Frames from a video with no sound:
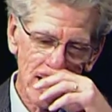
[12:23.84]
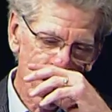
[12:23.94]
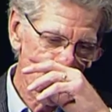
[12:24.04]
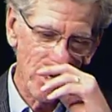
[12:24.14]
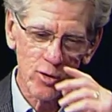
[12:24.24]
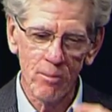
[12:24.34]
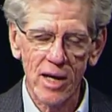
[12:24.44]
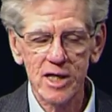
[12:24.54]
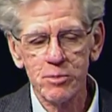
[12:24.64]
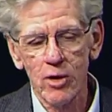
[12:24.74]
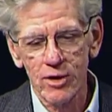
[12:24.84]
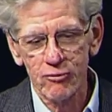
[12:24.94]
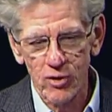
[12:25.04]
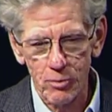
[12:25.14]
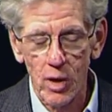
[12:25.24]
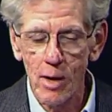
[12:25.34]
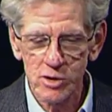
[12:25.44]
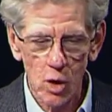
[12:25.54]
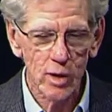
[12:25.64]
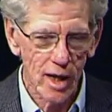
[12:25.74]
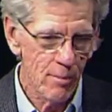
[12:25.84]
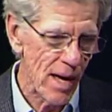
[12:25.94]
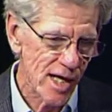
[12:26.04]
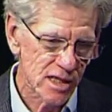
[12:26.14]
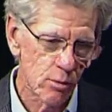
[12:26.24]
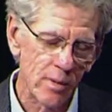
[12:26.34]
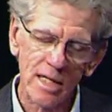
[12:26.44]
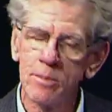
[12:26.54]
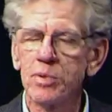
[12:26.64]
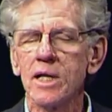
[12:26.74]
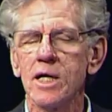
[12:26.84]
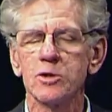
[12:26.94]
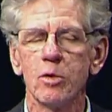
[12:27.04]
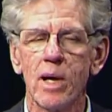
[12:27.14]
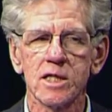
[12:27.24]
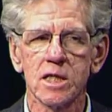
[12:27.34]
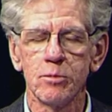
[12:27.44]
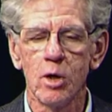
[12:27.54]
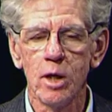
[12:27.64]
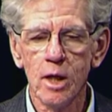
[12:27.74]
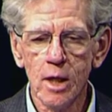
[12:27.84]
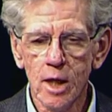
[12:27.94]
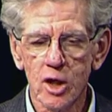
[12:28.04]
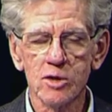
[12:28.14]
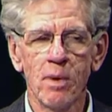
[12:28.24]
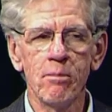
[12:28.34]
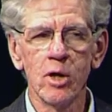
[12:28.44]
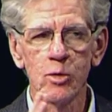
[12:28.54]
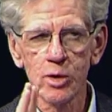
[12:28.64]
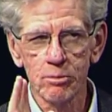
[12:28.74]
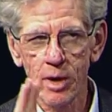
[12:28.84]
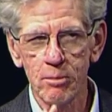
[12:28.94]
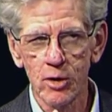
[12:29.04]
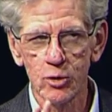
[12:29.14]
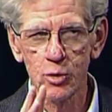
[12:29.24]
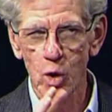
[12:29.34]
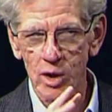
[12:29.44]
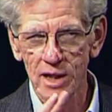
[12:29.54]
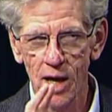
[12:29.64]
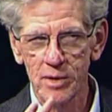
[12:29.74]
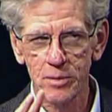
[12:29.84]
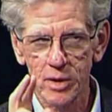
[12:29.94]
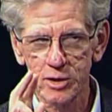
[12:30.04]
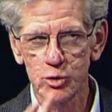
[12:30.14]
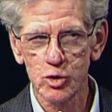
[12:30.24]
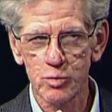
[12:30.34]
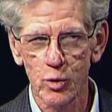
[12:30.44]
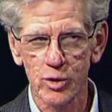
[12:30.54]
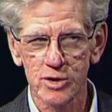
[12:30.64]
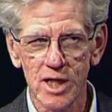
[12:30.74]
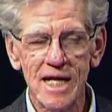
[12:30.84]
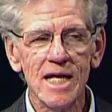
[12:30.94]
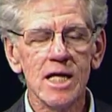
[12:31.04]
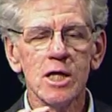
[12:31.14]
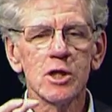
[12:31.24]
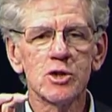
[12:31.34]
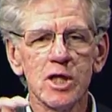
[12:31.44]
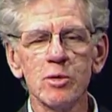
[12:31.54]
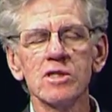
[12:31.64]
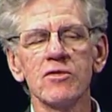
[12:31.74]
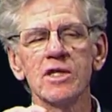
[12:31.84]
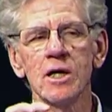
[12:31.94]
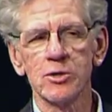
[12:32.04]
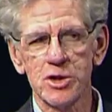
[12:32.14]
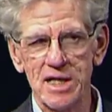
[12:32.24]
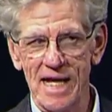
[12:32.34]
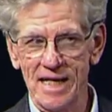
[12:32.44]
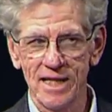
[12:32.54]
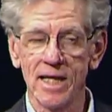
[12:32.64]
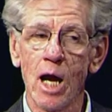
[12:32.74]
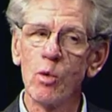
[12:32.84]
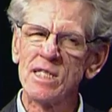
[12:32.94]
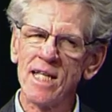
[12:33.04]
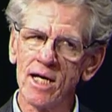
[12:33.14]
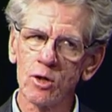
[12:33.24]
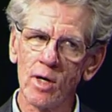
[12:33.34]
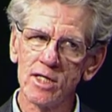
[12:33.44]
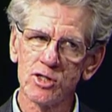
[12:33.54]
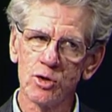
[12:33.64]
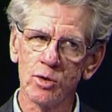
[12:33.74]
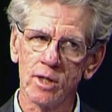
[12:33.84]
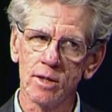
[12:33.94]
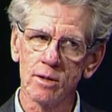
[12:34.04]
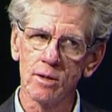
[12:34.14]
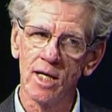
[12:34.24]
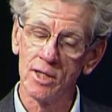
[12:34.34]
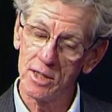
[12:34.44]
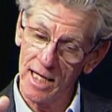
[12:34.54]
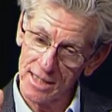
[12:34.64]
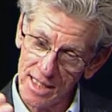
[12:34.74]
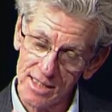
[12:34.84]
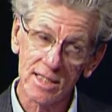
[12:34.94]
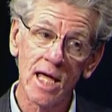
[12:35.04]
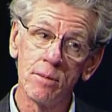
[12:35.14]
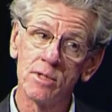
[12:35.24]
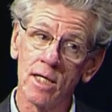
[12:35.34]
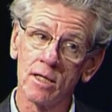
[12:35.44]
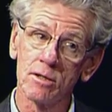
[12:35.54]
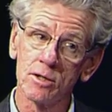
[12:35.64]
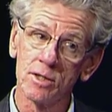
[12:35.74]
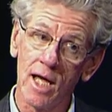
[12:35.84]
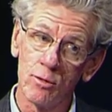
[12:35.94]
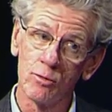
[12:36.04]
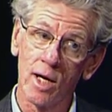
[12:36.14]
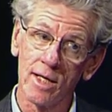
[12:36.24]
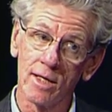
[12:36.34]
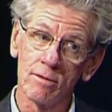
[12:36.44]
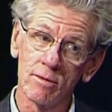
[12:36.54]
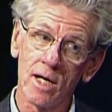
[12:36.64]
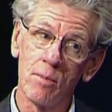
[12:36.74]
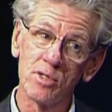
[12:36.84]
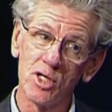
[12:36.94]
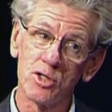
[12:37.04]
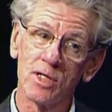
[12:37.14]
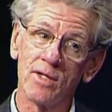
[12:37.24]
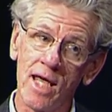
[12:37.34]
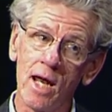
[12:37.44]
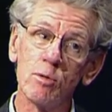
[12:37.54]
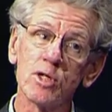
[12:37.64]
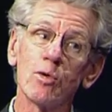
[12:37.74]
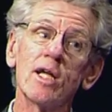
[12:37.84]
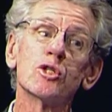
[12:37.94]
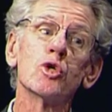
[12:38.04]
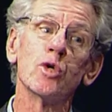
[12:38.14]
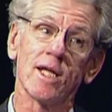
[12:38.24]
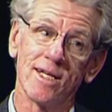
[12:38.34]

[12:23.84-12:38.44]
Better in baseball than football. I was okay in basketball, but I didn't play high school basketball because my mother would only allow me to play two sports. She was of the understanding then I was not the greatest student unless it came to English and writing, composition. Then I was a great student.